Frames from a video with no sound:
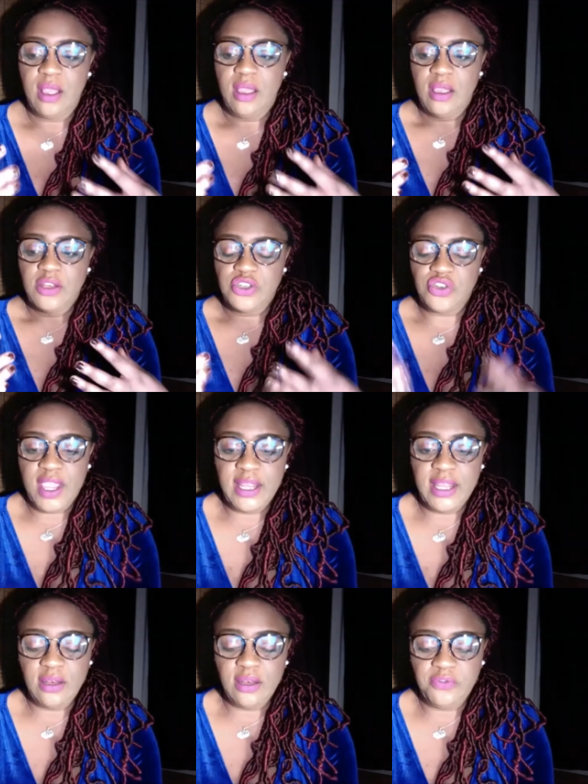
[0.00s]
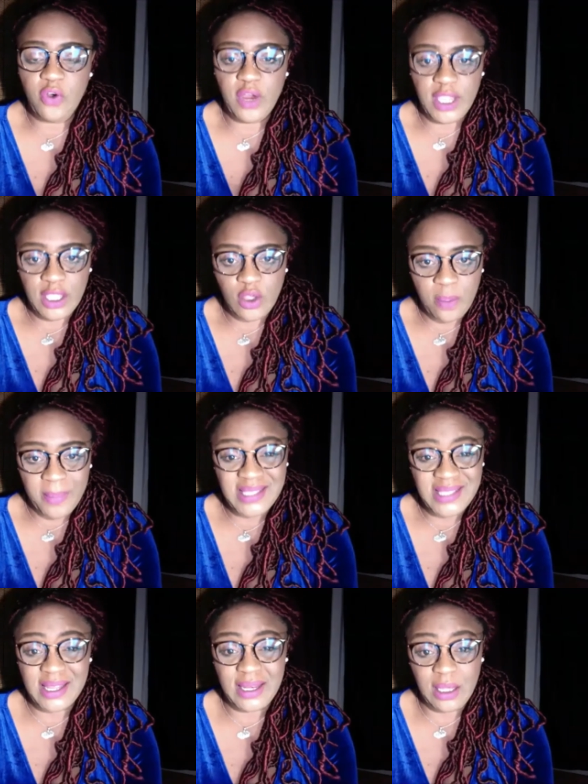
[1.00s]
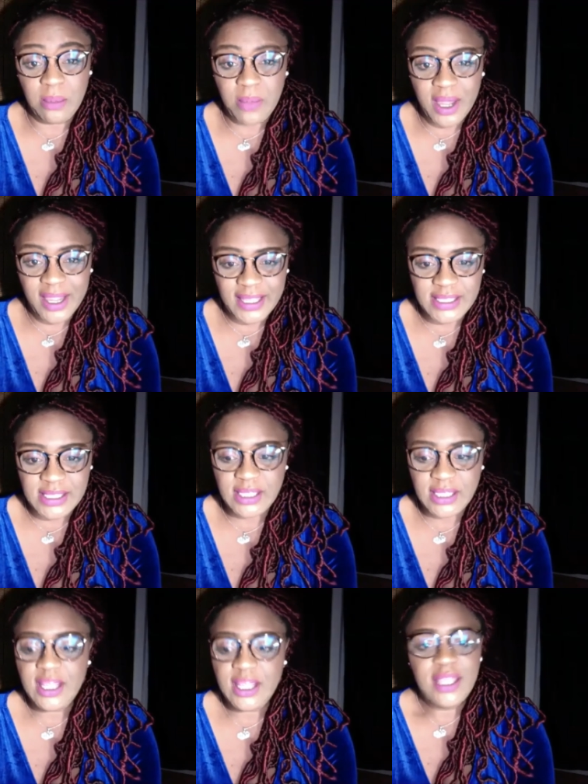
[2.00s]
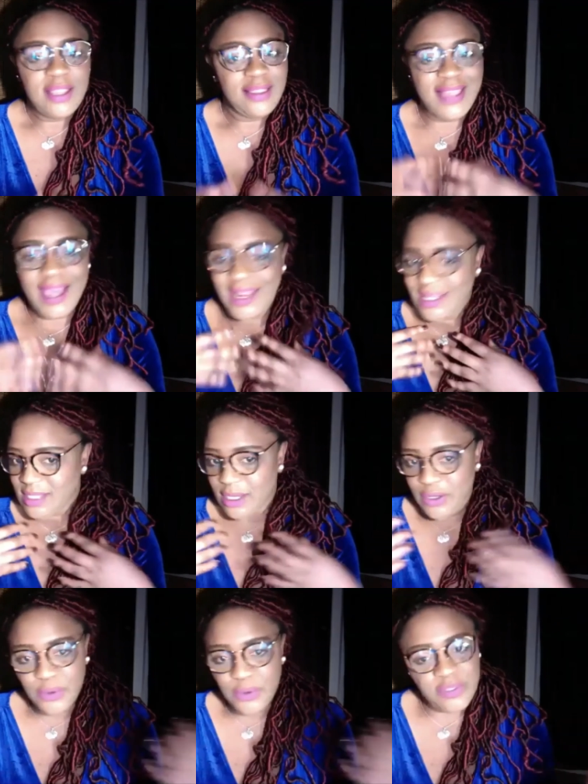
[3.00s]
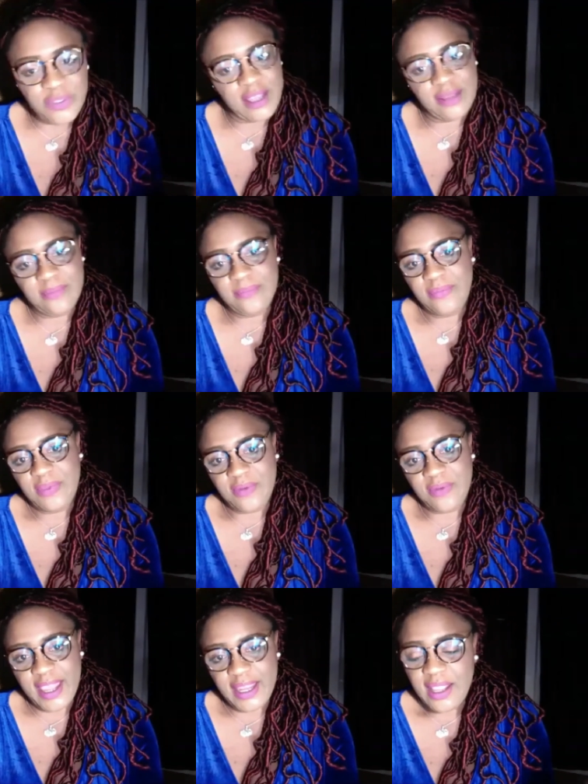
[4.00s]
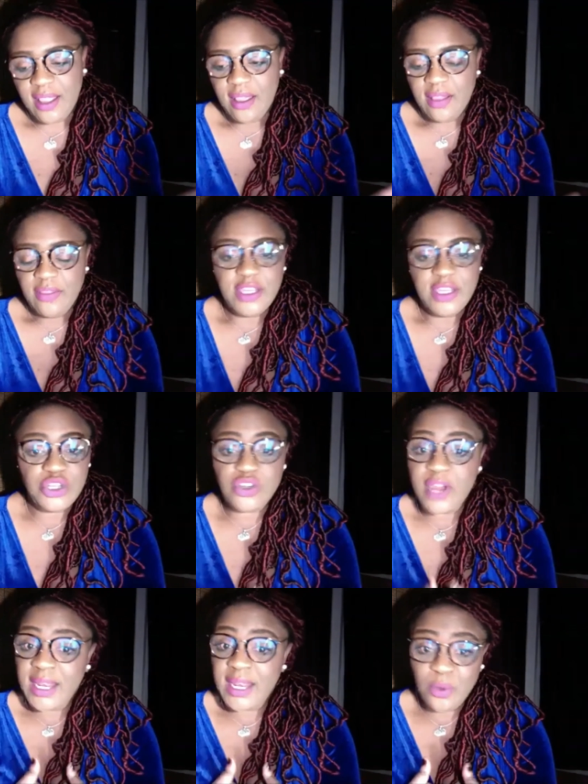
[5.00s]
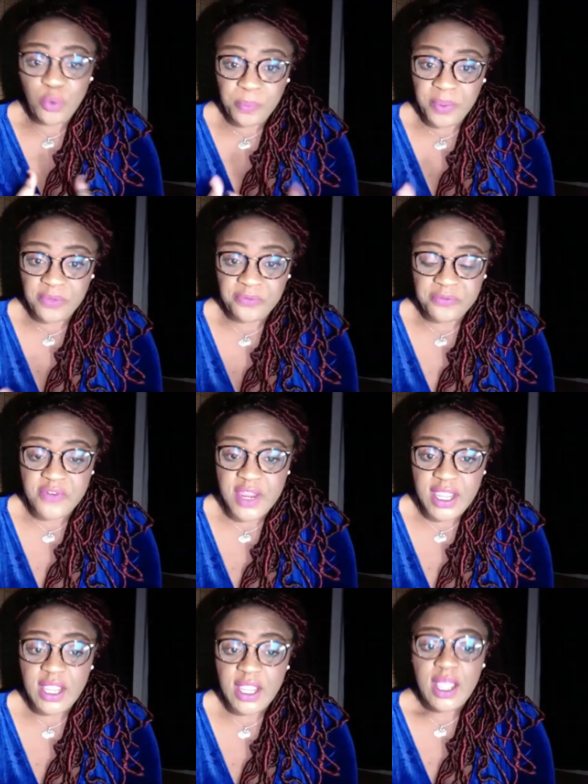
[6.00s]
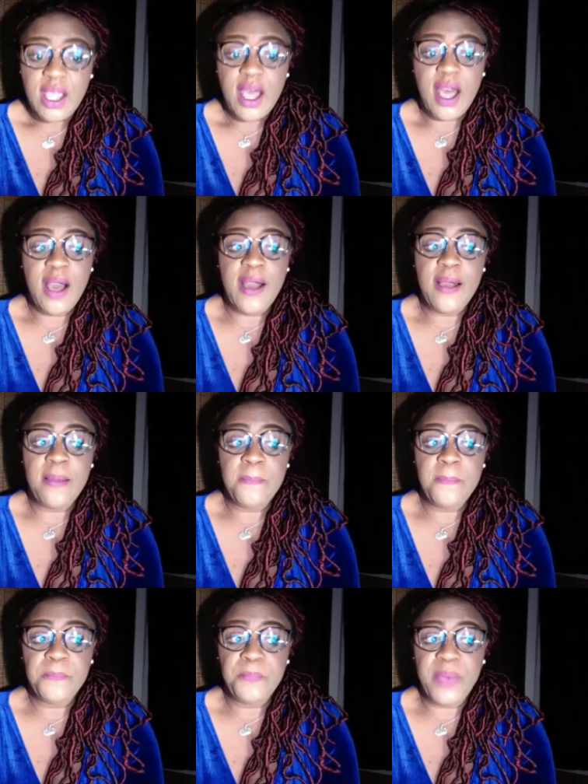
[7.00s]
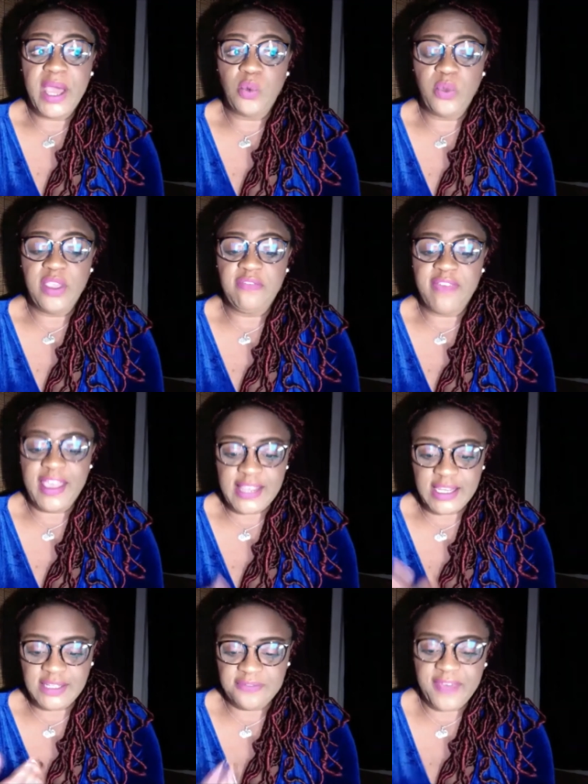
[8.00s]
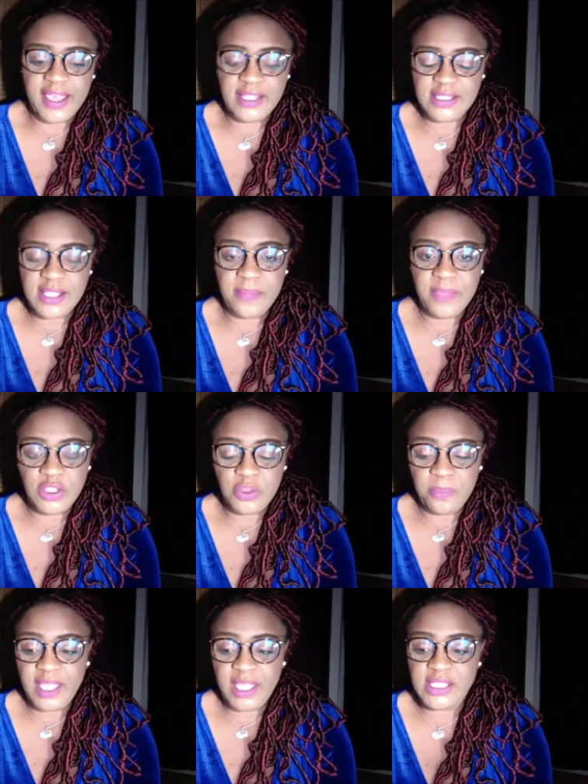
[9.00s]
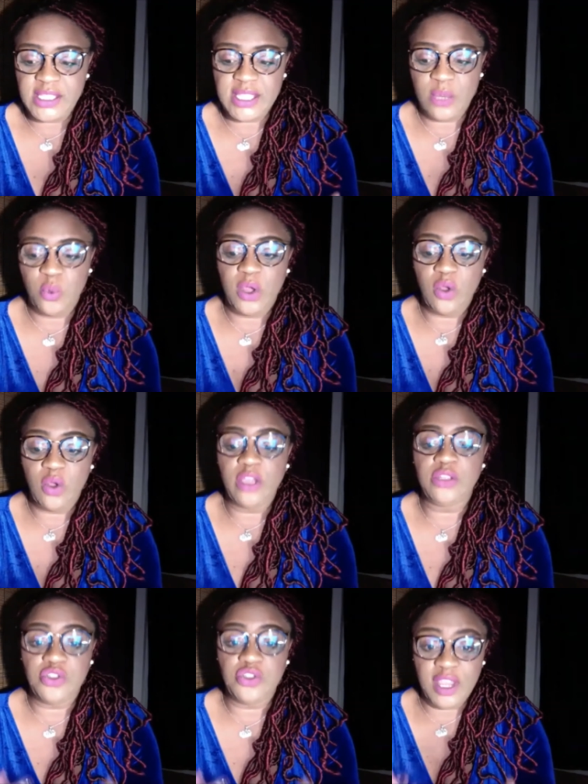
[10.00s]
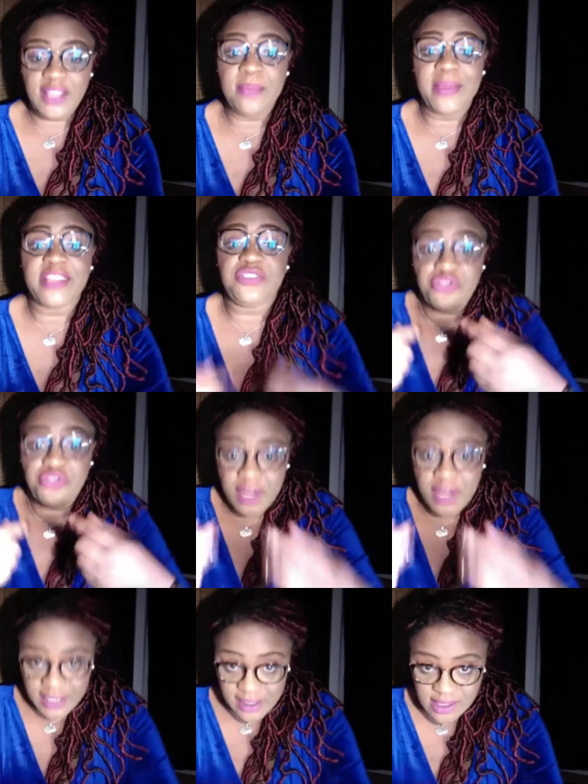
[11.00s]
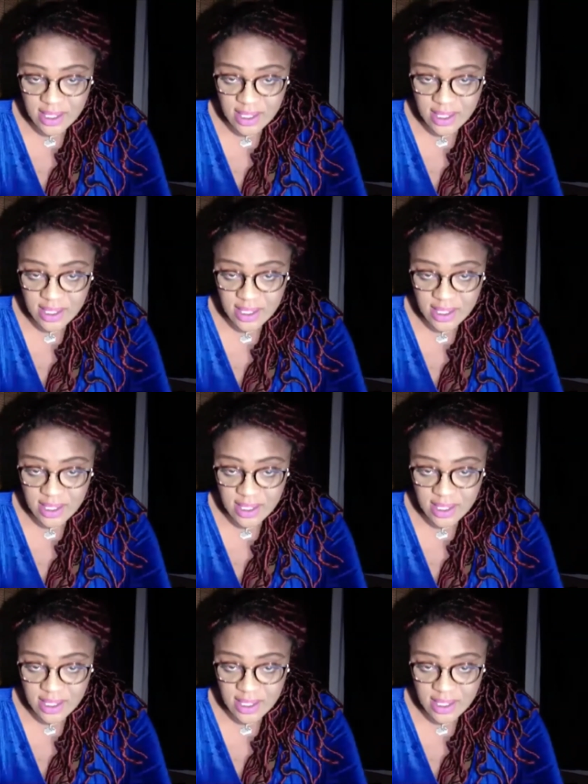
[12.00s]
training for e-commerce and e-marketing. That is a new thing, right? The training will be free, but we've identified some incubators that we're going to train them as trainers